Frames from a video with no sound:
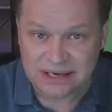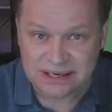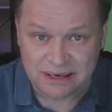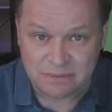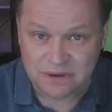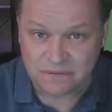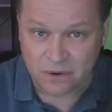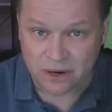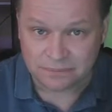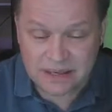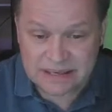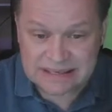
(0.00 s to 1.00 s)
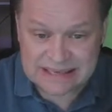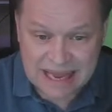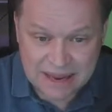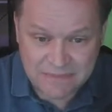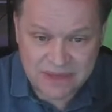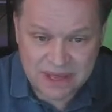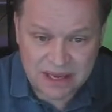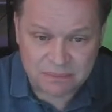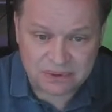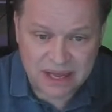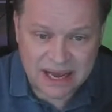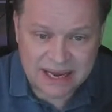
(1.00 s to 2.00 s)
did before. Same thing
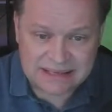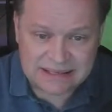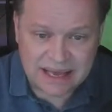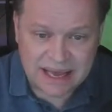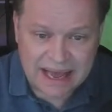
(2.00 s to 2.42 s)
applies.